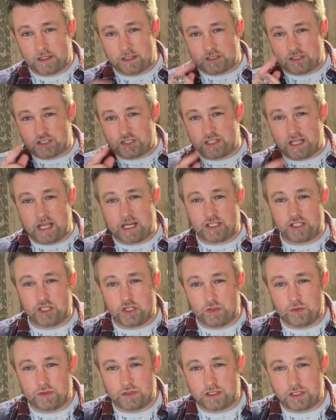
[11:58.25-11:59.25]
Stay
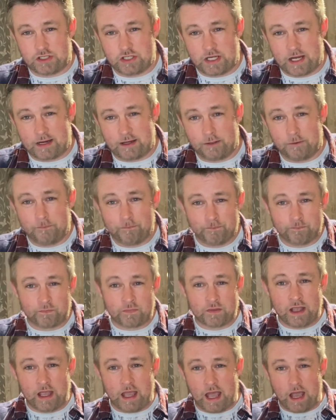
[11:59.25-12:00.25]
tuned to the channel.
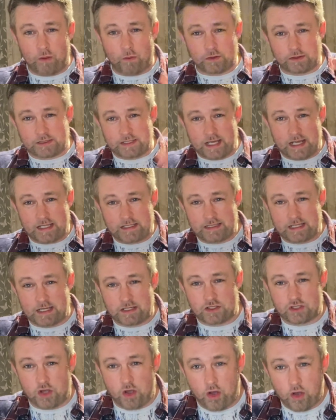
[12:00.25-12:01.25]
I will taste test